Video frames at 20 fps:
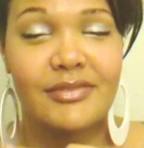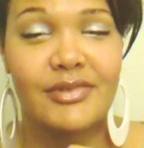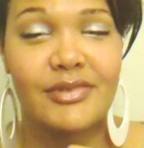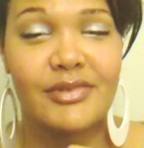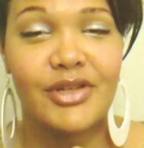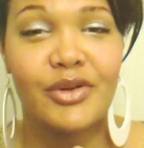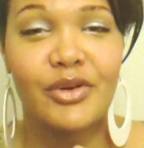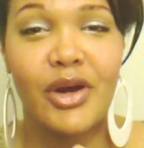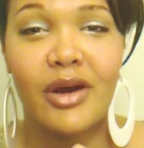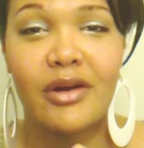
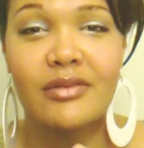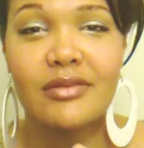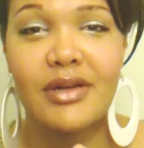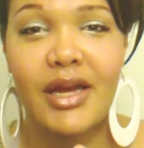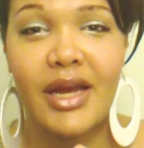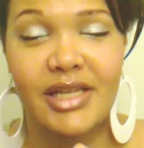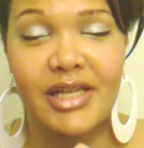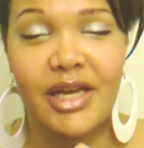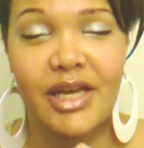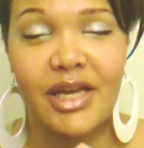you know,
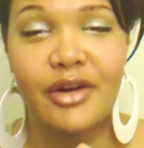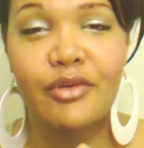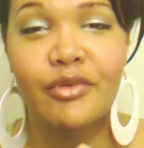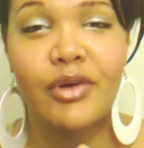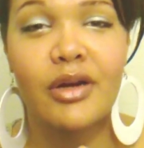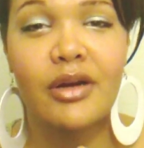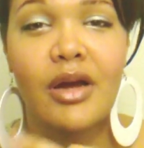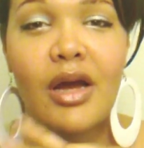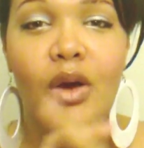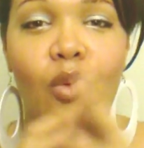
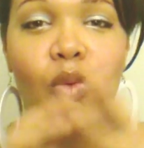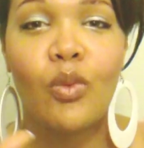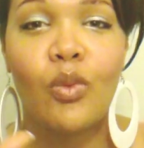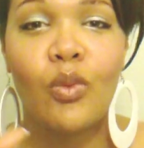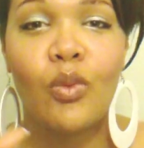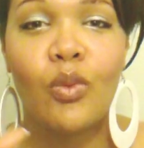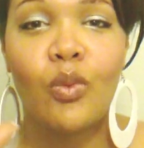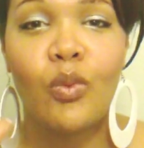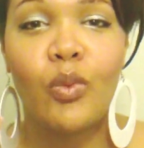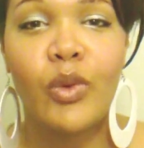etc.
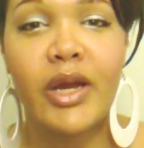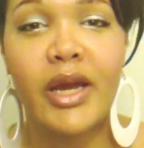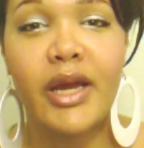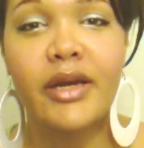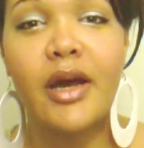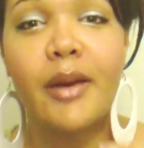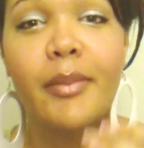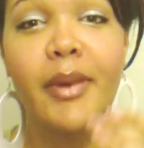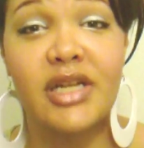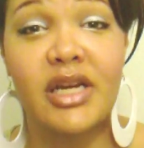We end
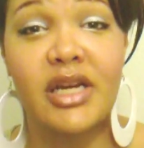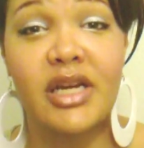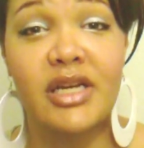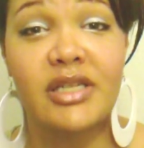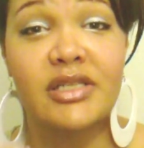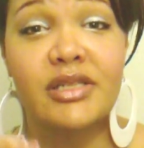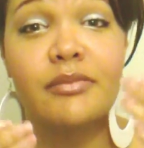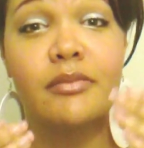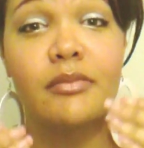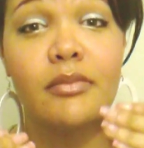up
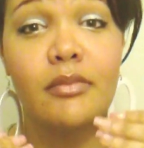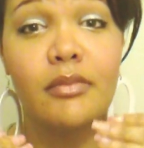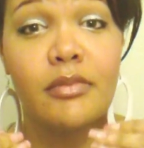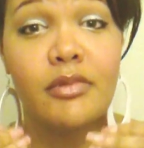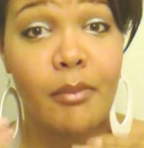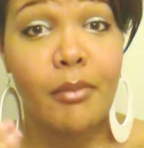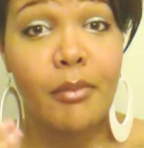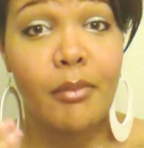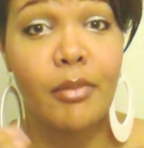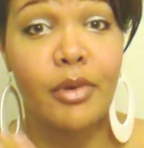exchanging
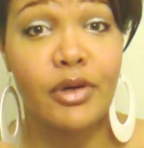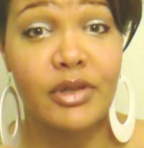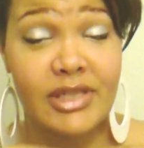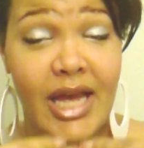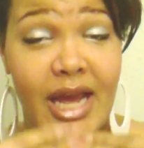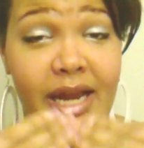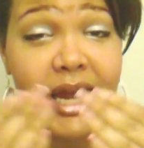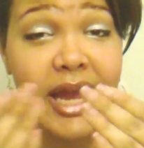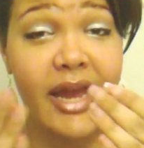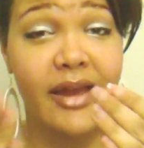numbers.
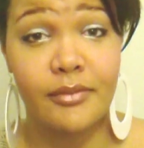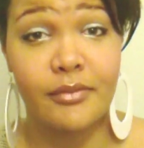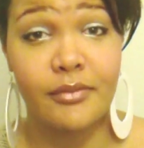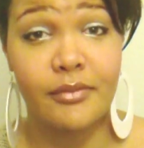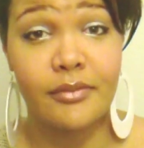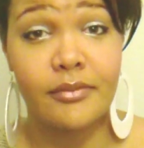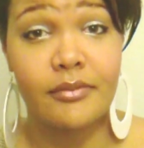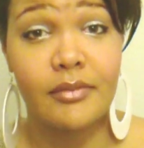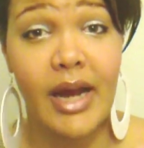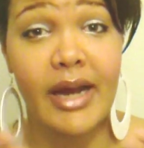I gave
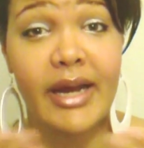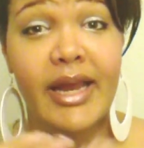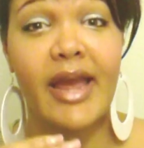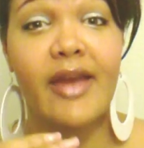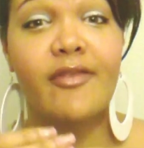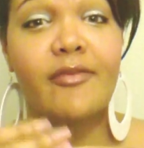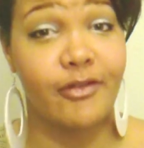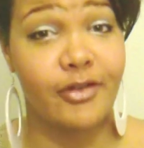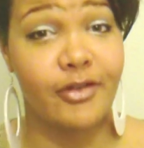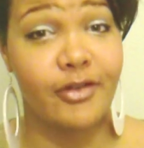him, I
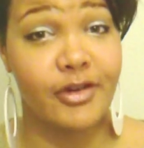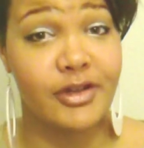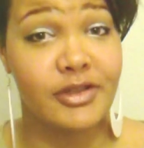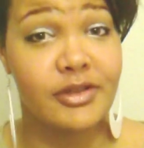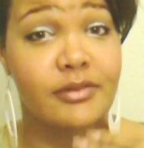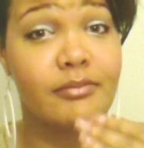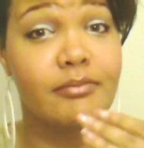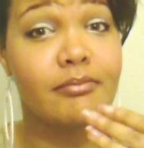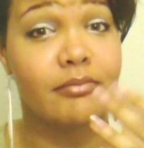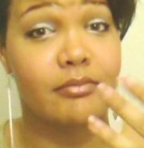gave my
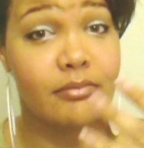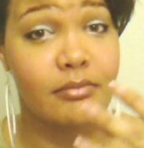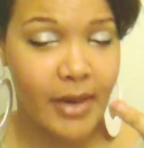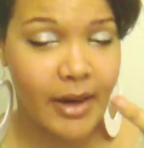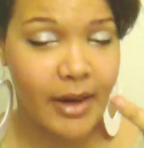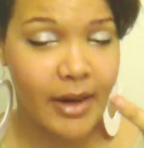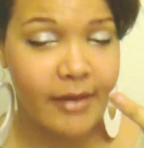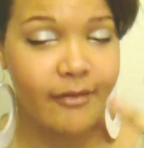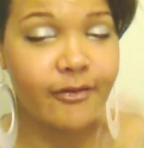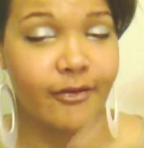friend, uh,
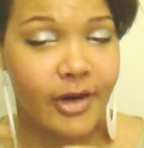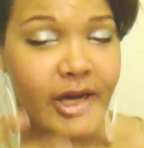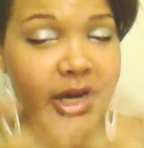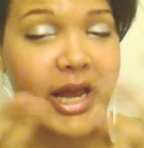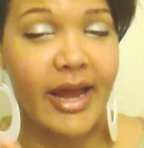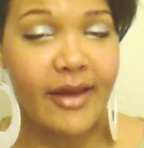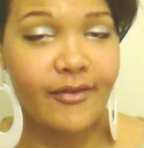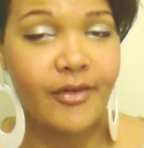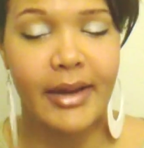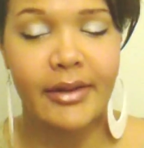my friend
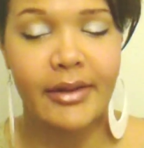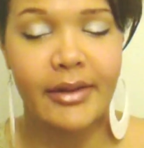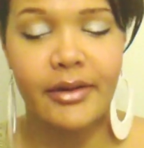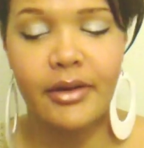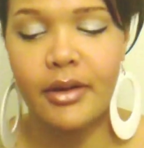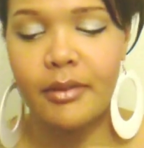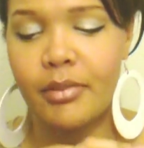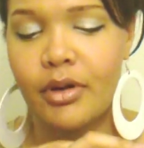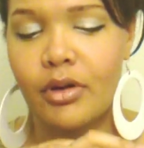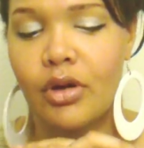gave him my
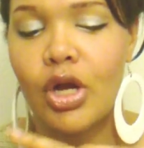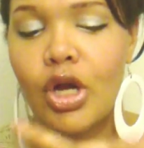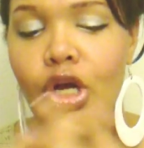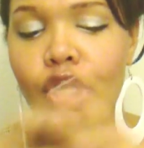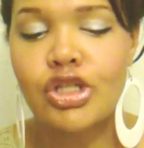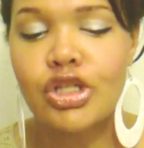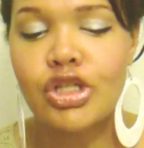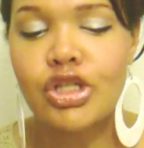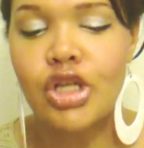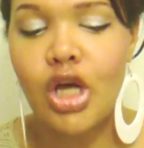number.
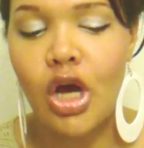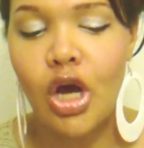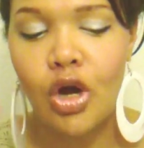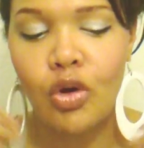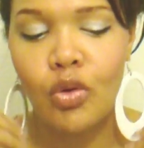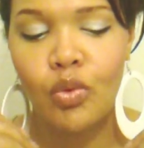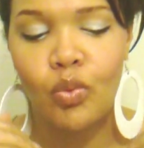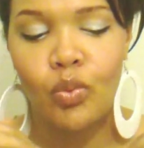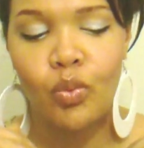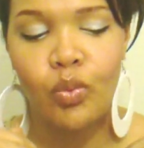
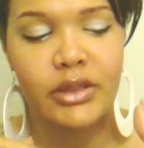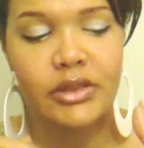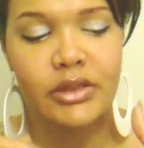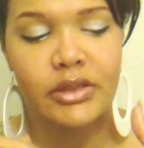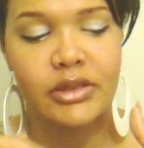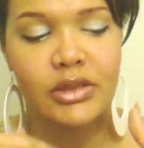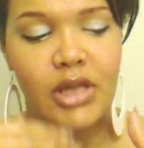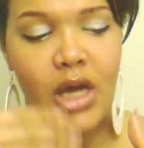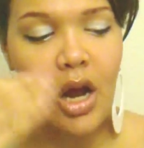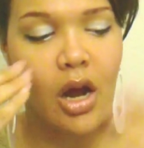So we
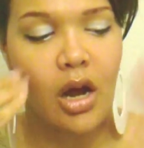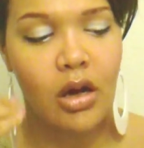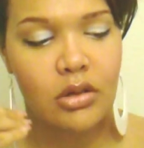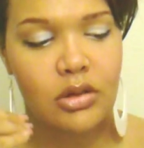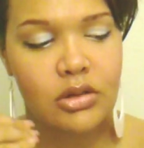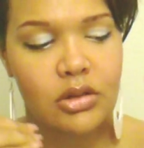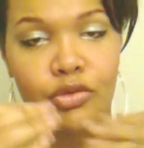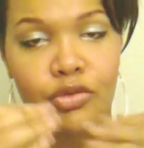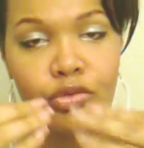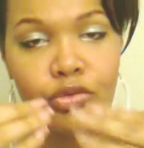
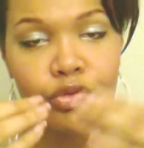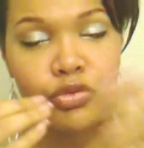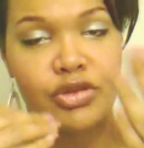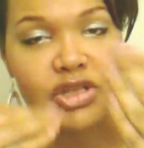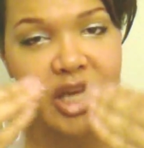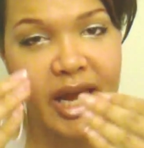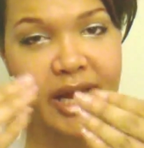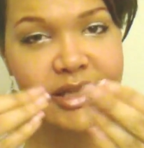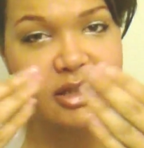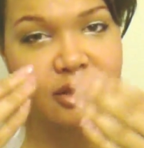talked we
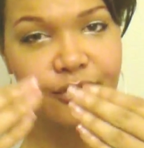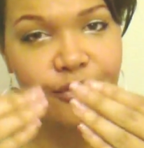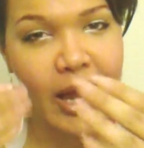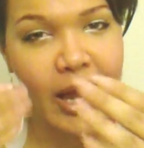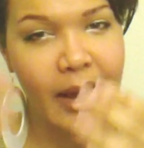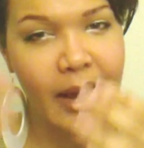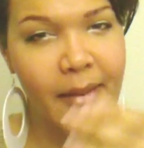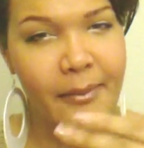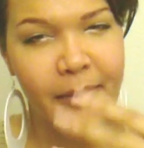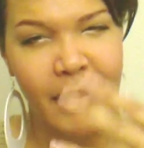texted for
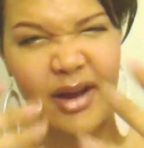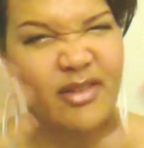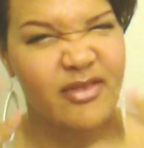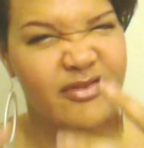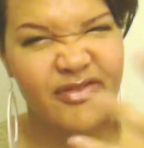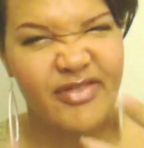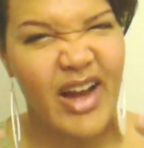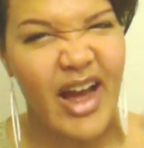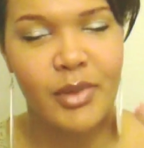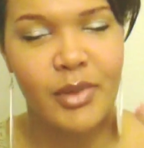about
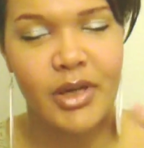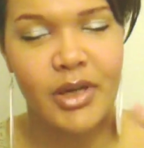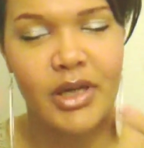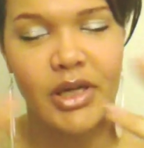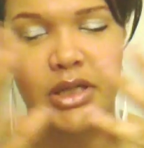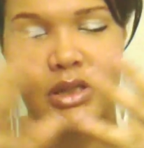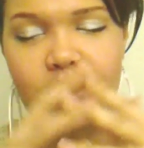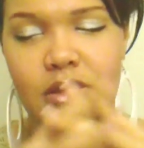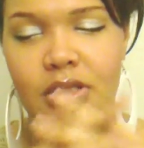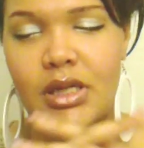five
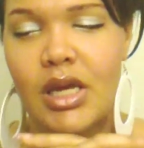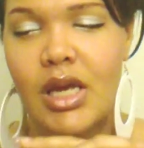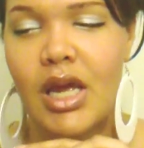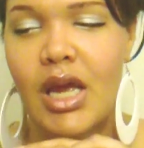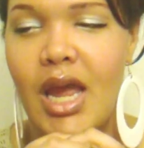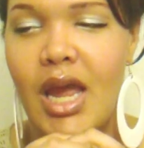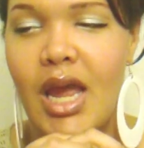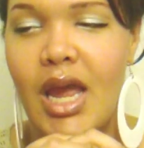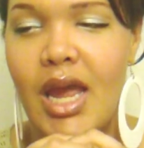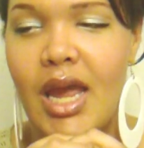minutes
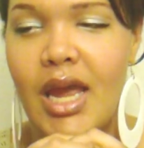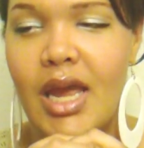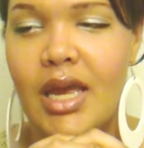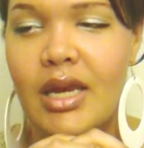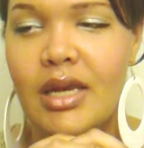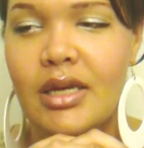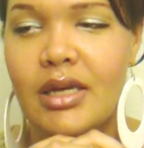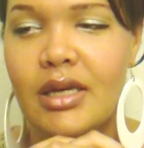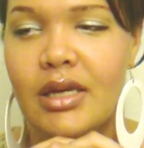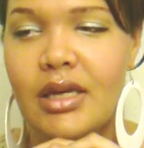
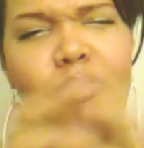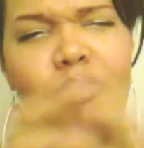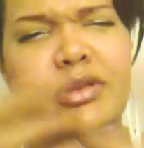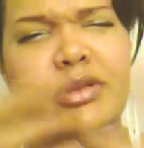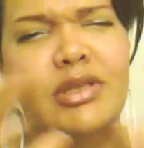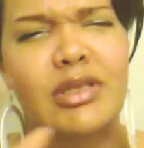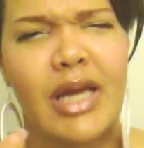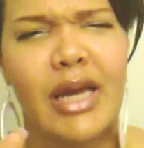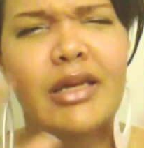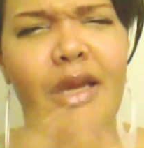and he
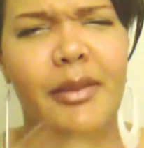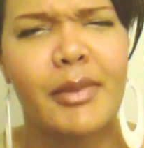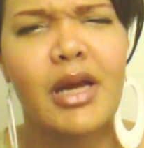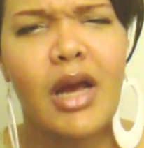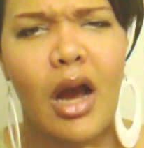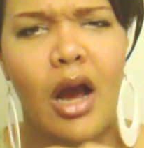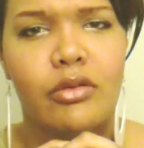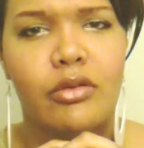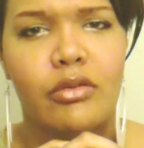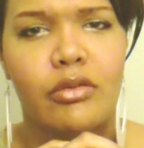was like, let me
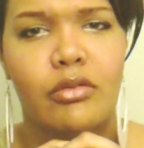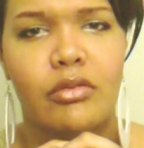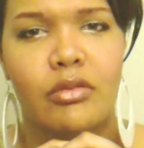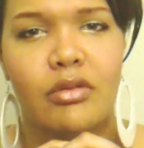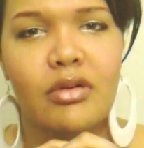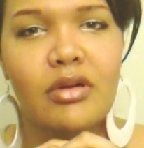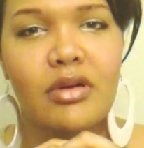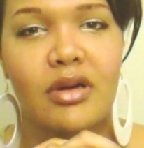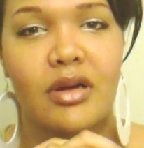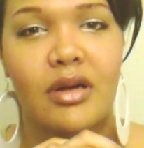call you.
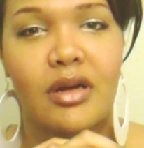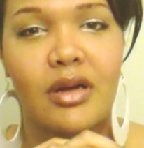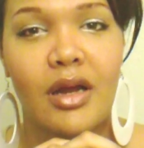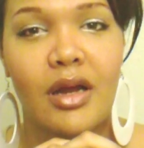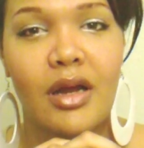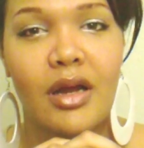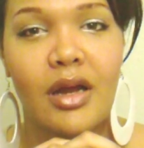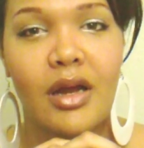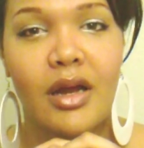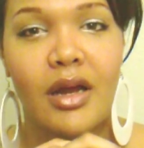
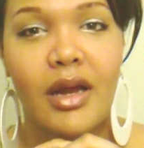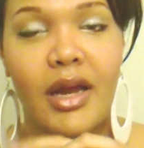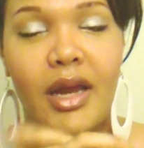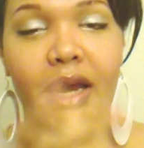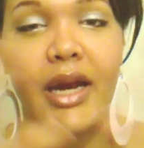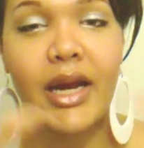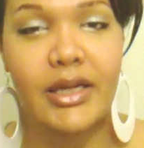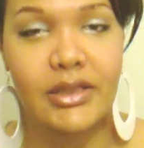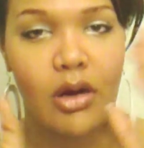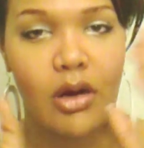
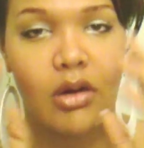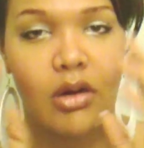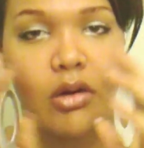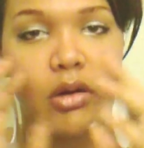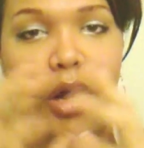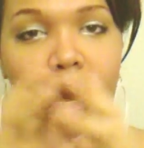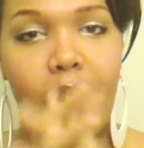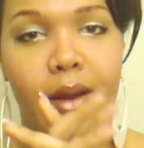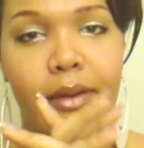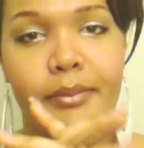And I said,
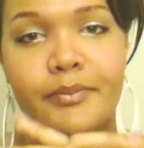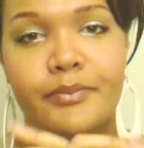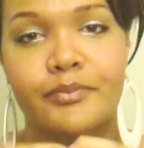okay.